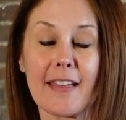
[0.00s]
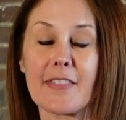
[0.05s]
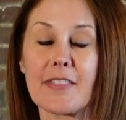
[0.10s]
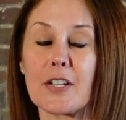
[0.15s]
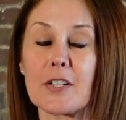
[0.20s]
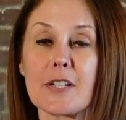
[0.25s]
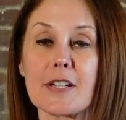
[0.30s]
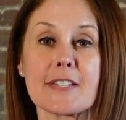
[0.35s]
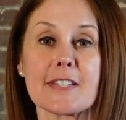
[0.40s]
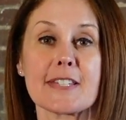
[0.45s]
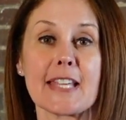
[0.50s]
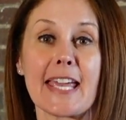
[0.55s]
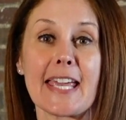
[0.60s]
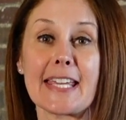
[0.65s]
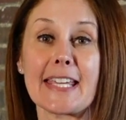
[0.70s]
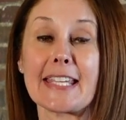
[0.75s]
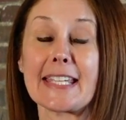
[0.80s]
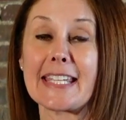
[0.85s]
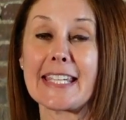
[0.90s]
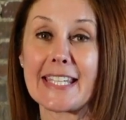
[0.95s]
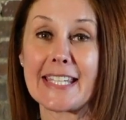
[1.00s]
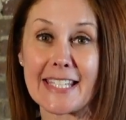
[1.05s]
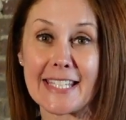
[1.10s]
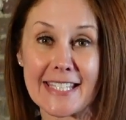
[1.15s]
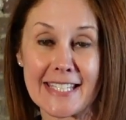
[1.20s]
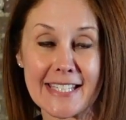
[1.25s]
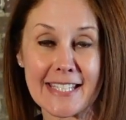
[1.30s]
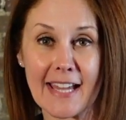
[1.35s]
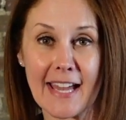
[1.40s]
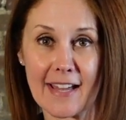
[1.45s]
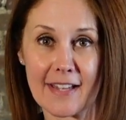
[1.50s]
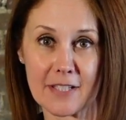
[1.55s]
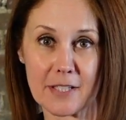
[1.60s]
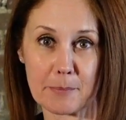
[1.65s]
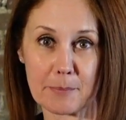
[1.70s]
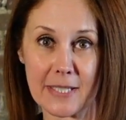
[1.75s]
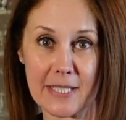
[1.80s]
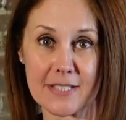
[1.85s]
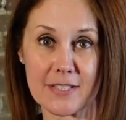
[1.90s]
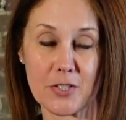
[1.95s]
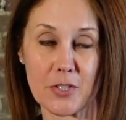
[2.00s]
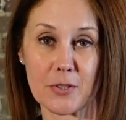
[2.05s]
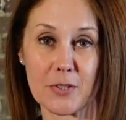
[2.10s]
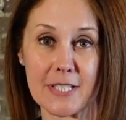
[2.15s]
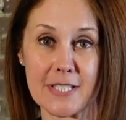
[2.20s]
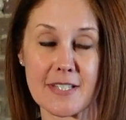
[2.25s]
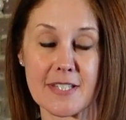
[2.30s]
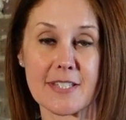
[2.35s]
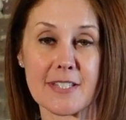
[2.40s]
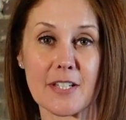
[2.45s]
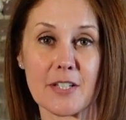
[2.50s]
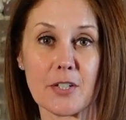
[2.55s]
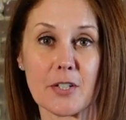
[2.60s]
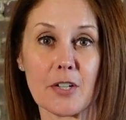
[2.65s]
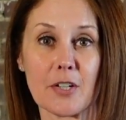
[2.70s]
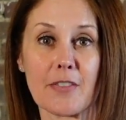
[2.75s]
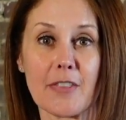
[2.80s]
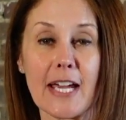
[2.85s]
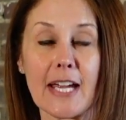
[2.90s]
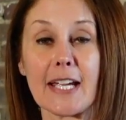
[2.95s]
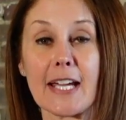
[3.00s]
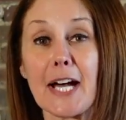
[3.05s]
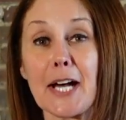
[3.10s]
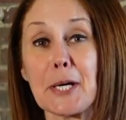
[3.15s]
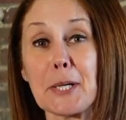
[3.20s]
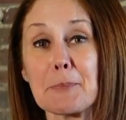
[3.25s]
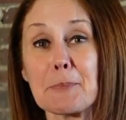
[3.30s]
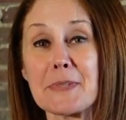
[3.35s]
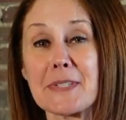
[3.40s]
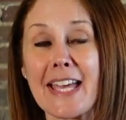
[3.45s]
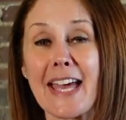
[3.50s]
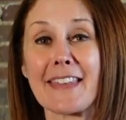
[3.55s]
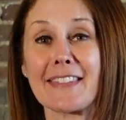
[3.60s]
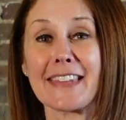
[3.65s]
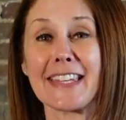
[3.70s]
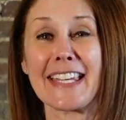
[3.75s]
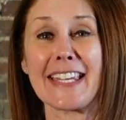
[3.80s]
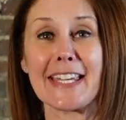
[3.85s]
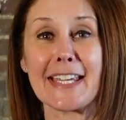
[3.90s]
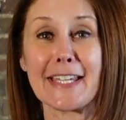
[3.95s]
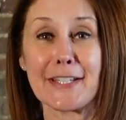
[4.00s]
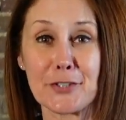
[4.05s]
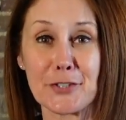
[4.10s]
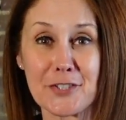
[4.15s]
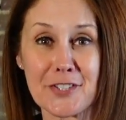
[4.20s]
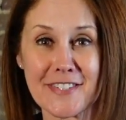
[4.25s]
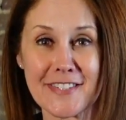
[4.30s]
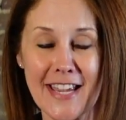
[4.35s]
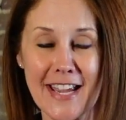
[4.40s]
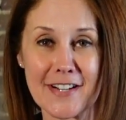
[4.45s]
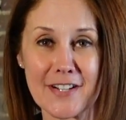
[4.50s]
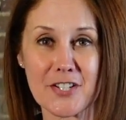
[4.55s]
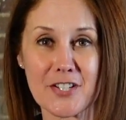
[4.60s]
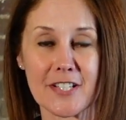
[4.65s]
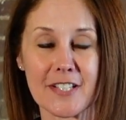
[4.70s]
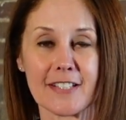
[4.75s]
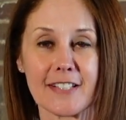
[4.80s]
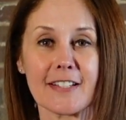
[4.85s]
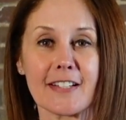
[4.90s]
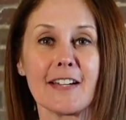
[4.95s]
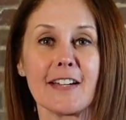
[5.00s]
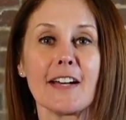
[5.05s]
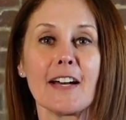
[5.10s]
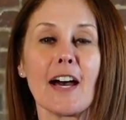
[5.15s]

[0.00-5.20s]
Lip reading: there is a key element to consider that comes at the intersection